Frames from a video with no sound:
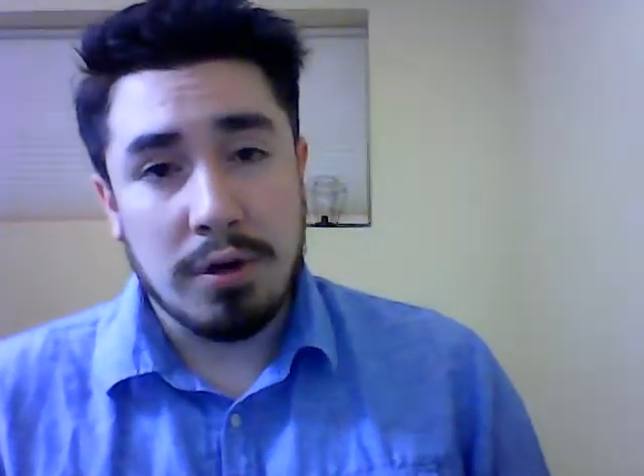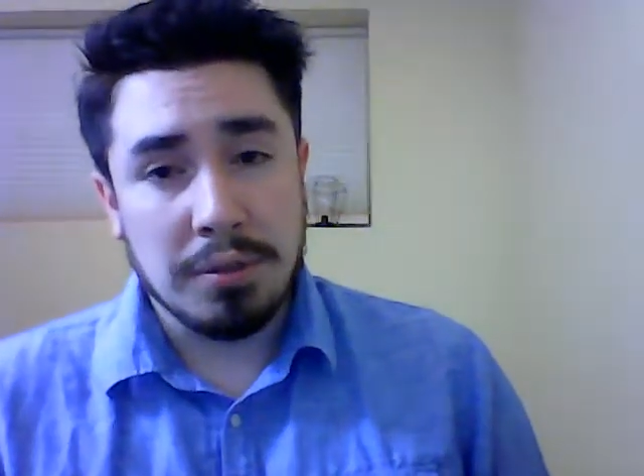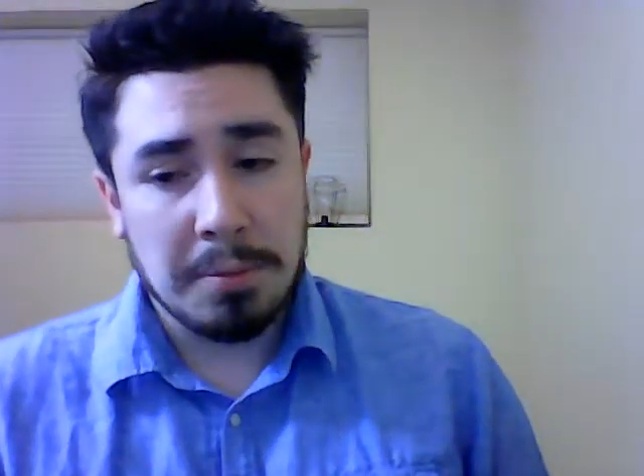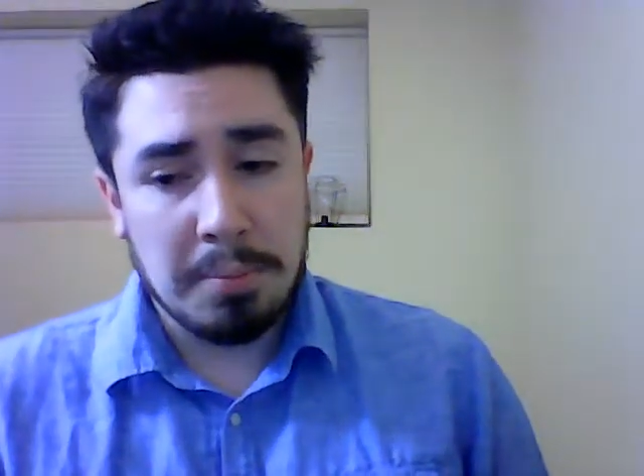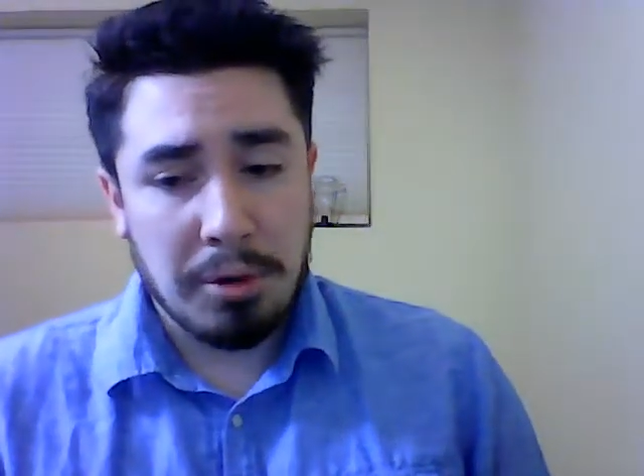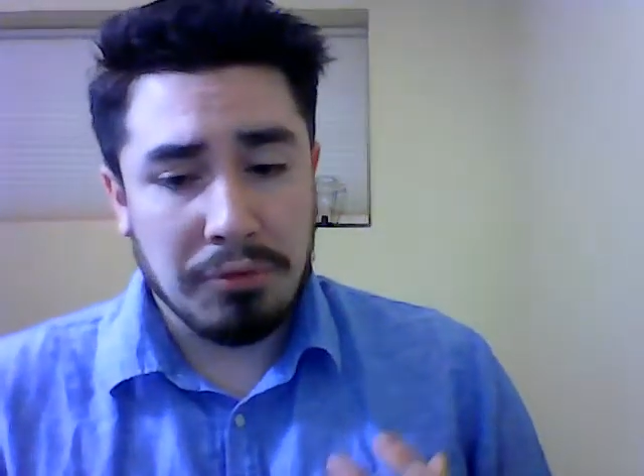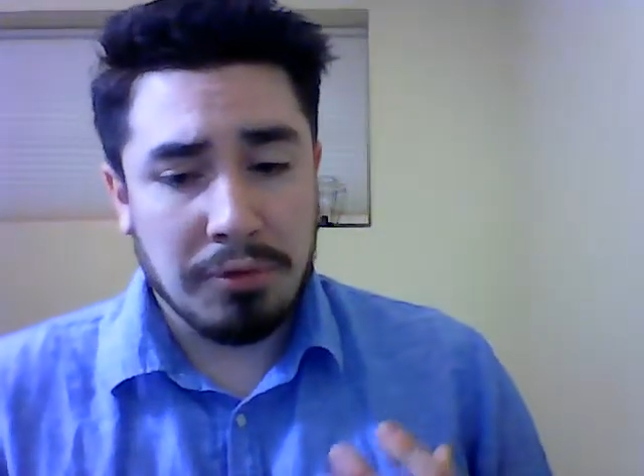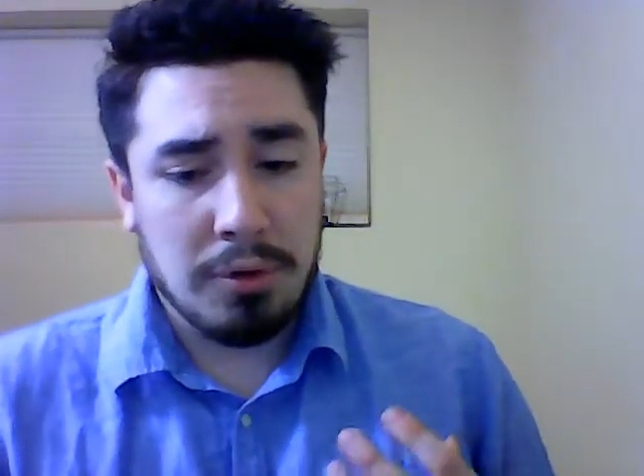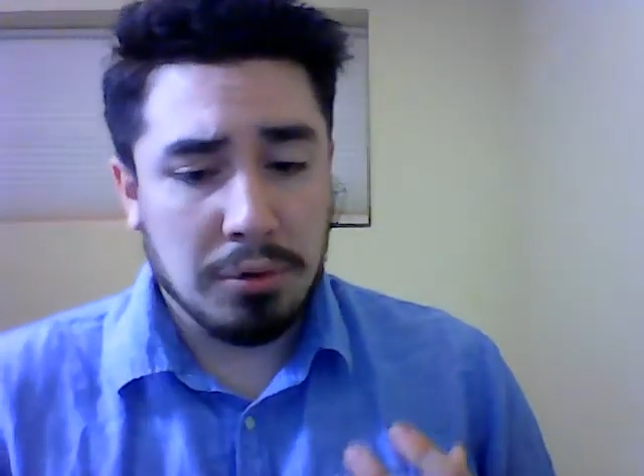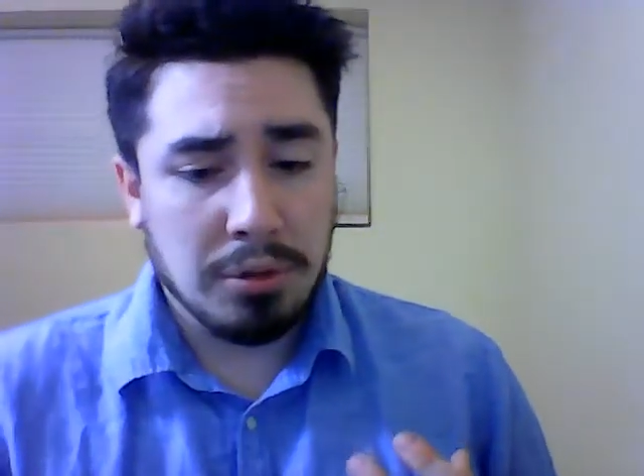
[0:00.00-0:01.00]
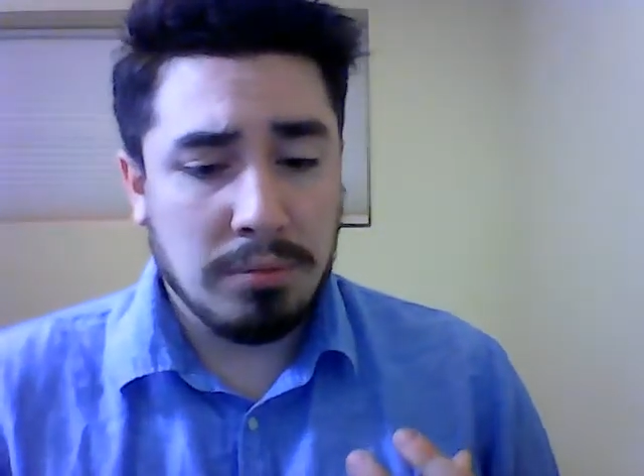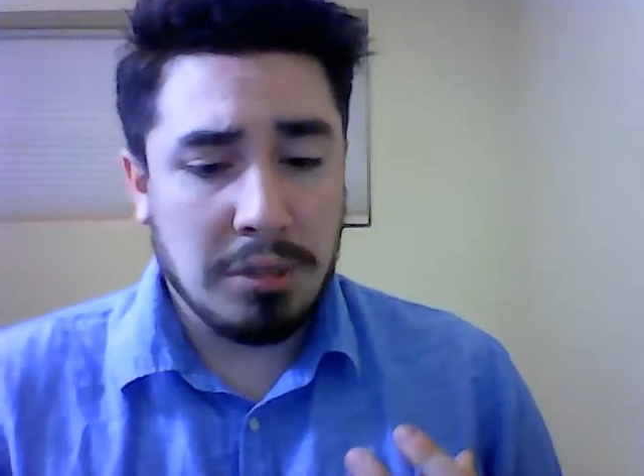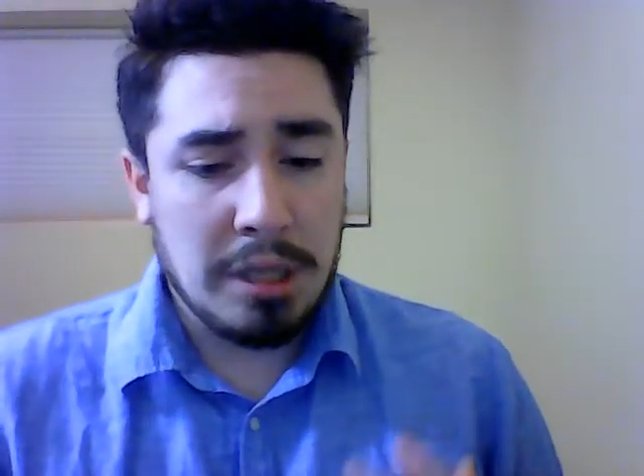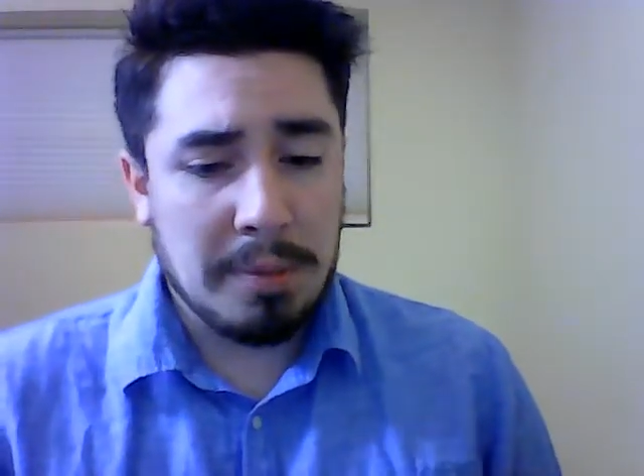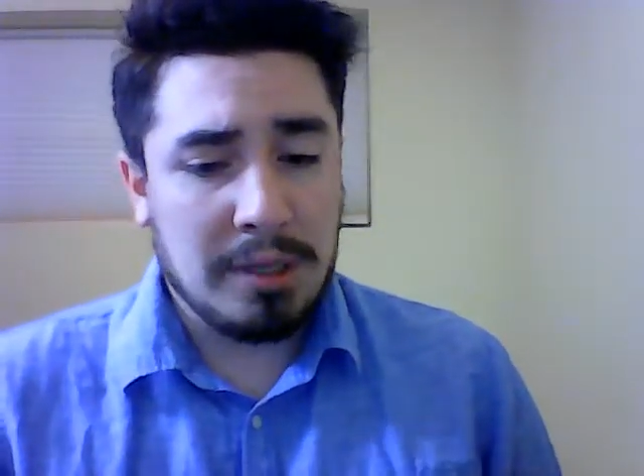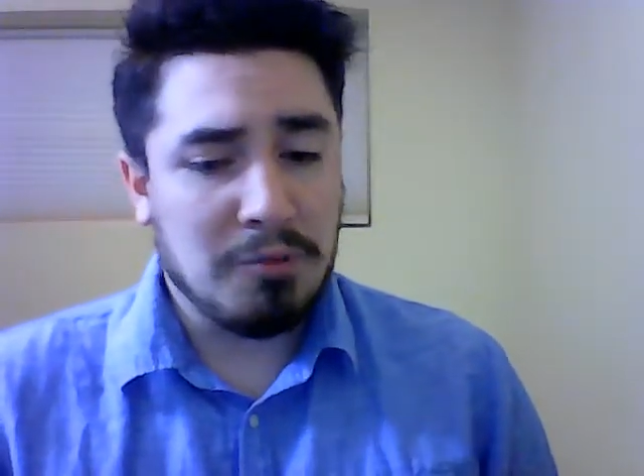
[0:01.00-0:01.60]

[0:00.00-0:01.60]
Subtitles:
It was part of the whole Japanese